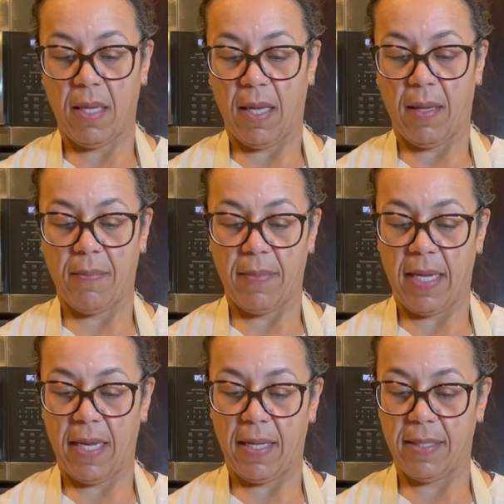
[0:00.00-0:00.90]

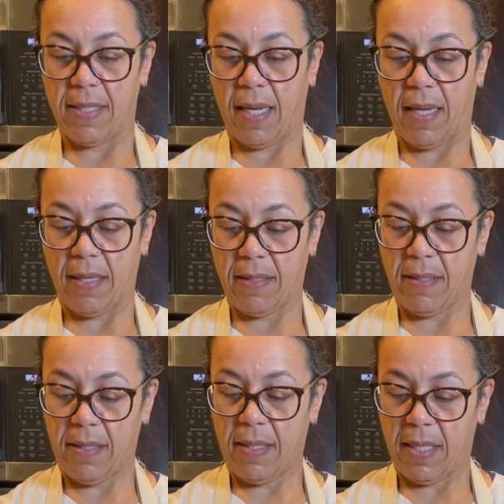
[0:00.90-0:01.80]
And
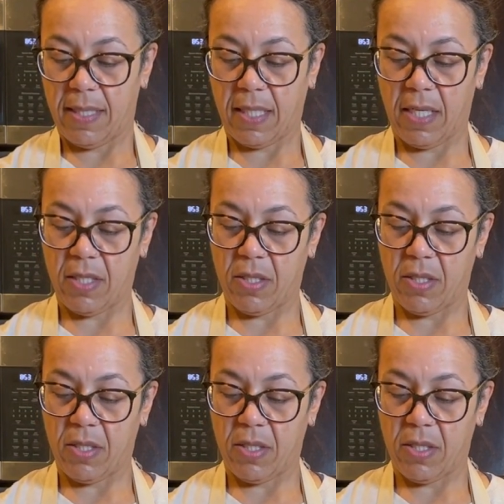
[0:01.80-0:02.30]
it's going to